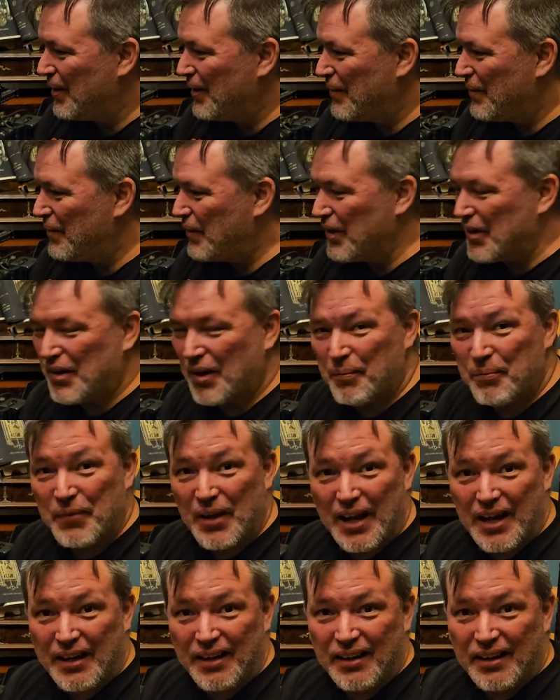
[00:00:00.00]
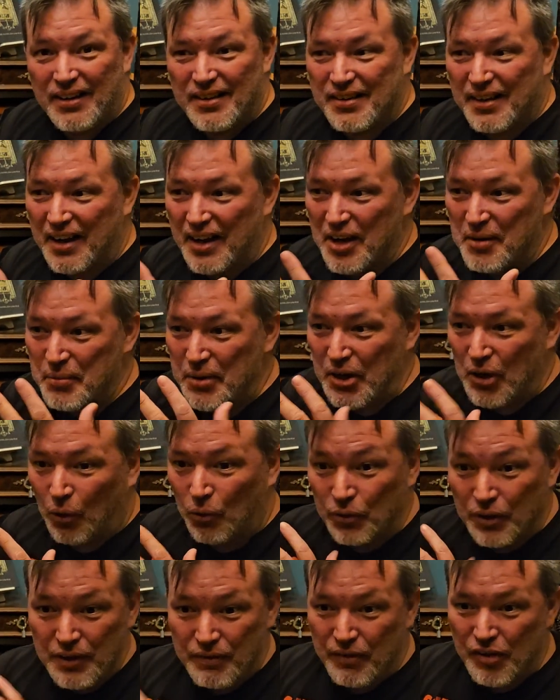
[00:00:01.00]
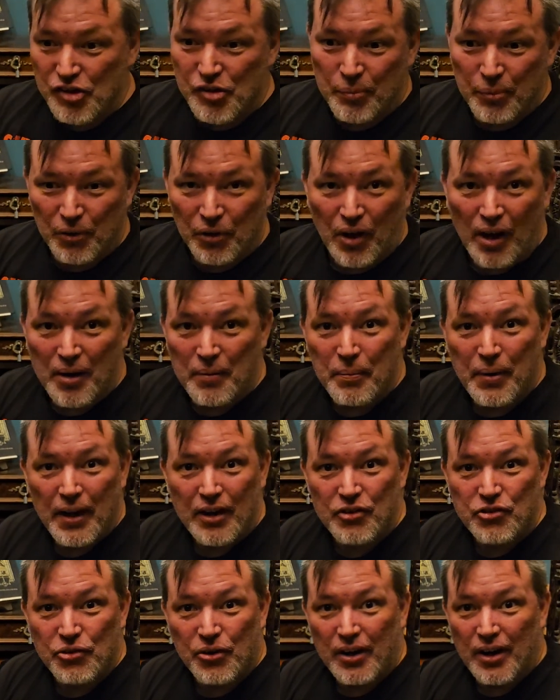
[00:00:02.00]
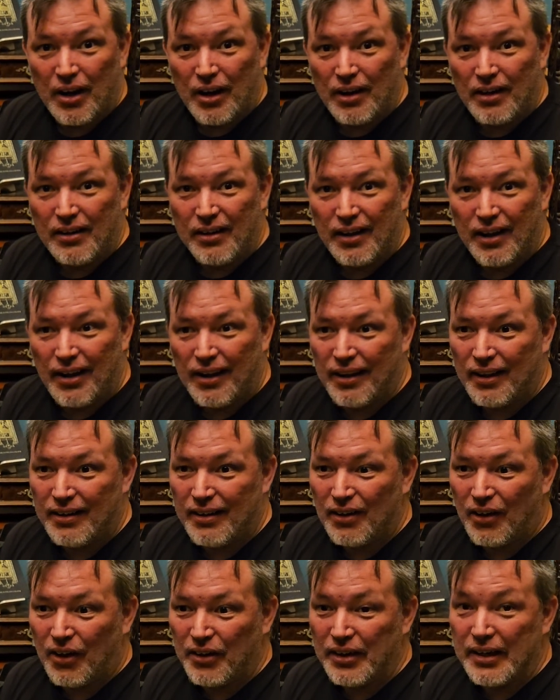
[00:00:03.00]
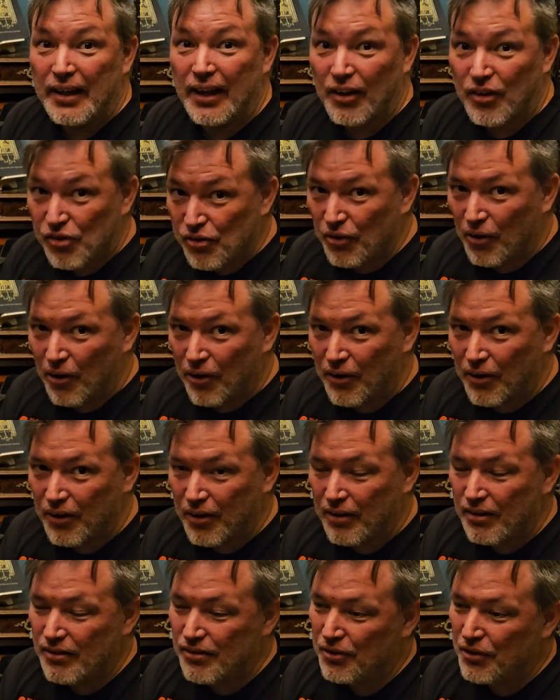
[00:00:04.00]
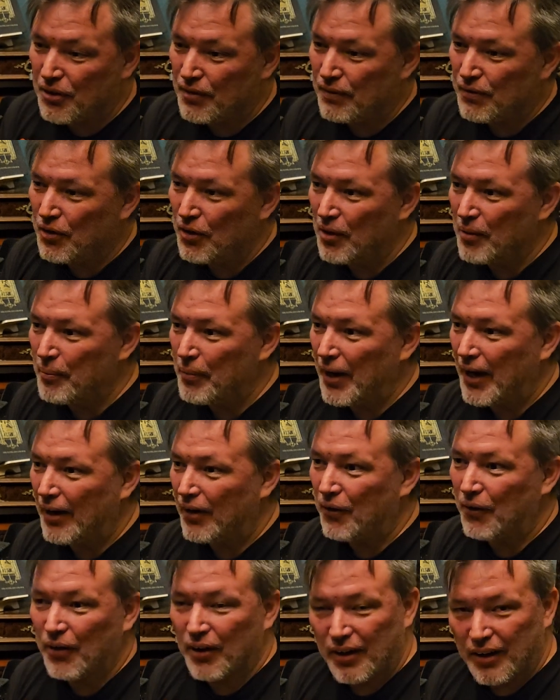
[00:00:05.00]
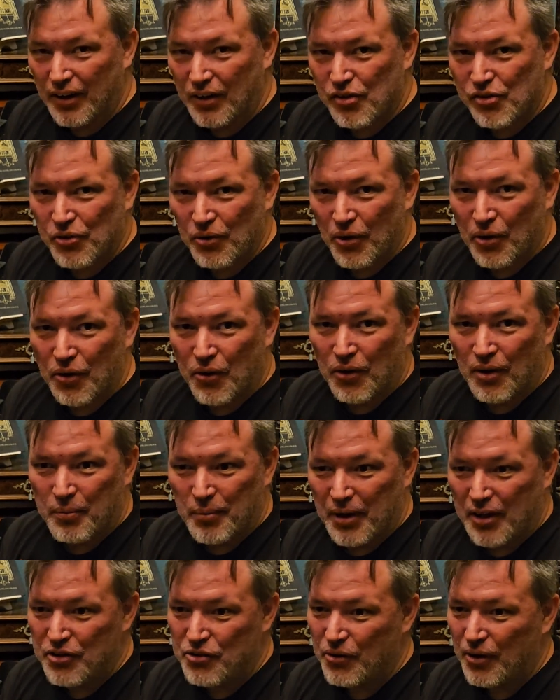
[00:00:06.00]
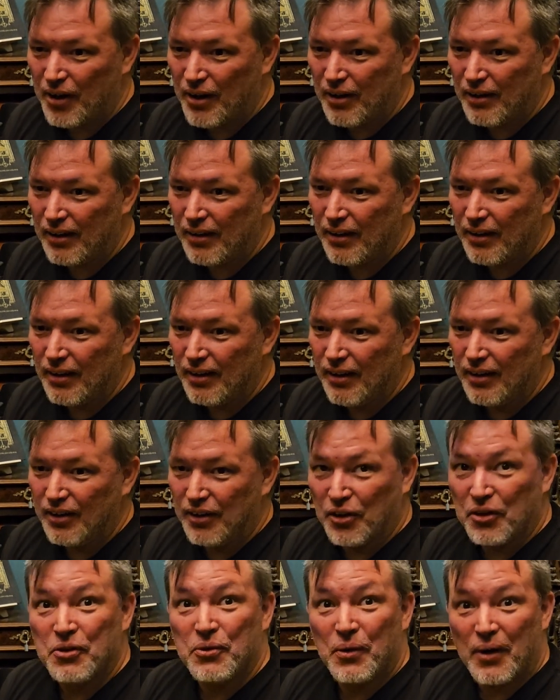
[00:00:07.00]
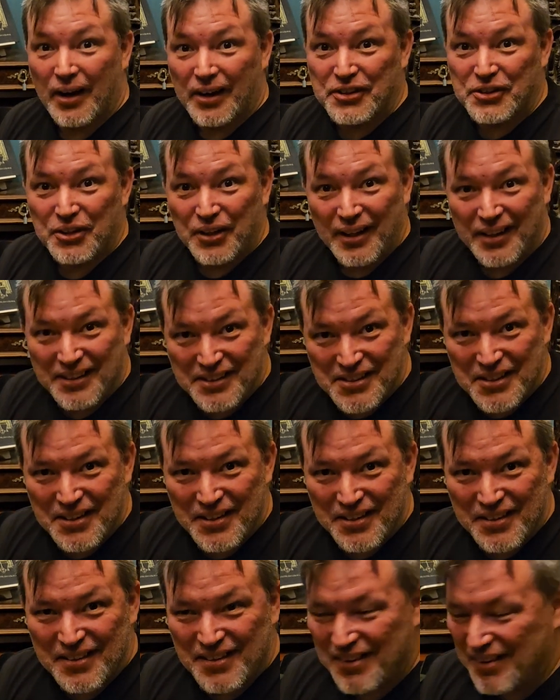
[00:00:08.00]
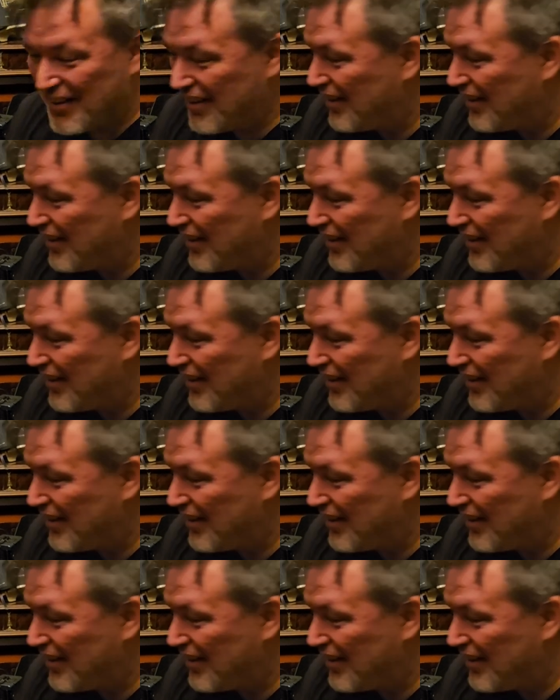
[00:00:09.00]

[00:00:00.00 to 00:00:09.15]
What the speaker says: this update is going to be only visible on Patreon and on Kickstarter. So if you're a backer on Kickstarter or on Patreon, congratulations.